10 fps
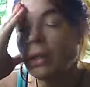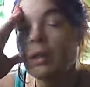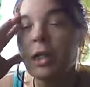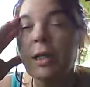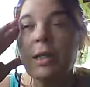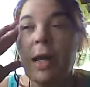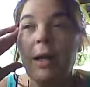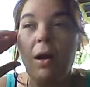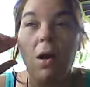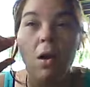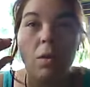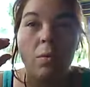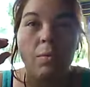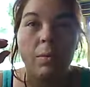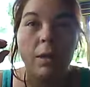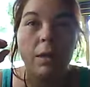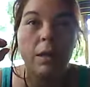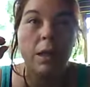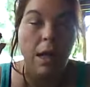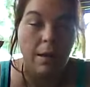just at home,
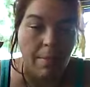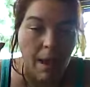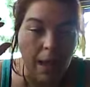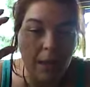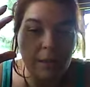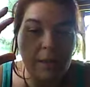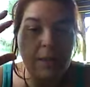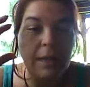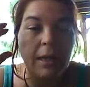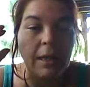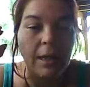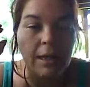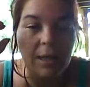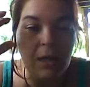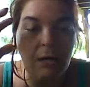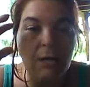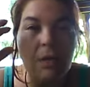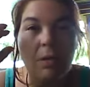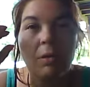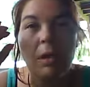and my house is clean, it's
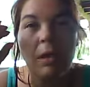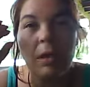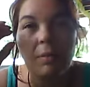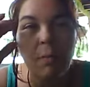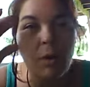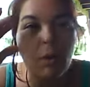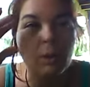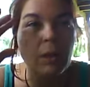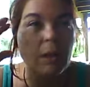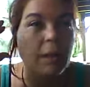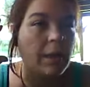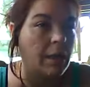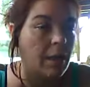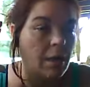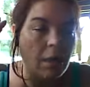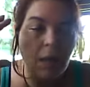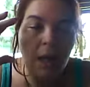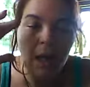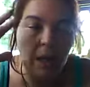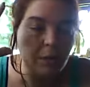ozone clean, mold clean,
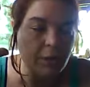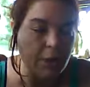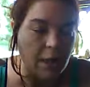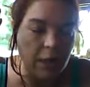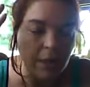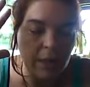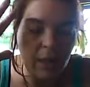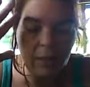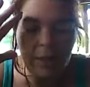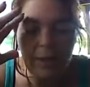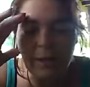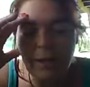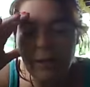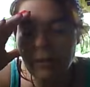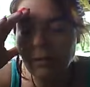allergy clean, all that good